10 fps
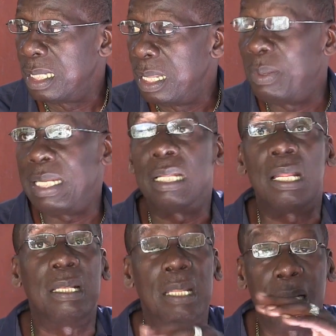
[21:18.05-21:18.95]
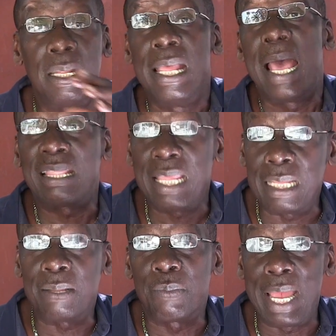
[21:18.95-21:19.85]
He played on a lot... I
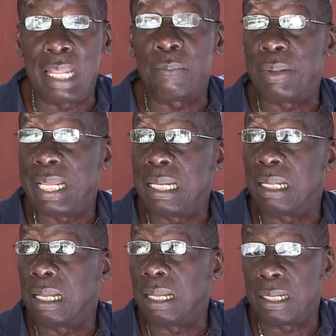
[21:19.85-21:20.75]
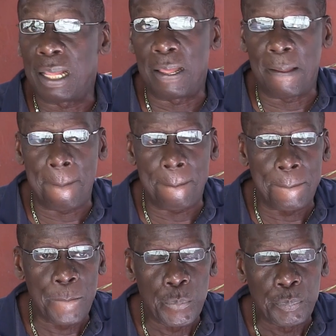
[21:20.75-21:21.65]
think Brian played on a
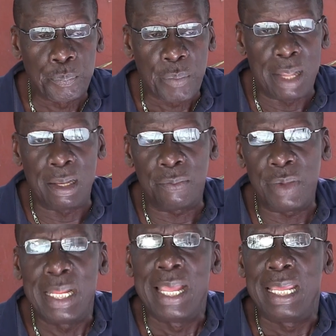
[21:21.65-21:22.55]
lot when